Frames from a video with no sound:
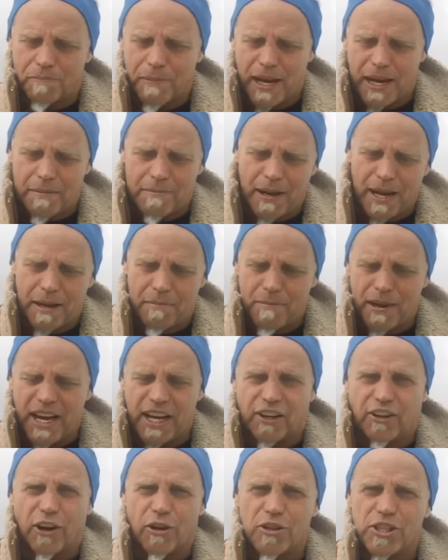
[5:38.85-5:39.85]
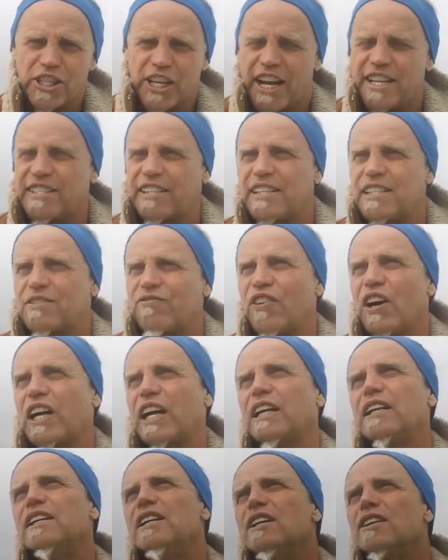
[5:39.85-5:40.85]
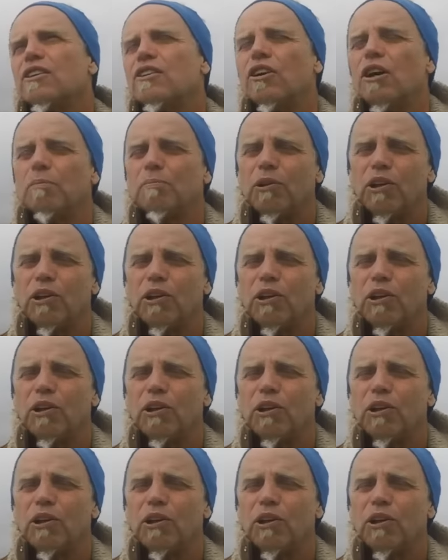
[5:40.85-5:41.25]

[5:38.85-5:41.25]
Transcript: me, grotesque as fucking group.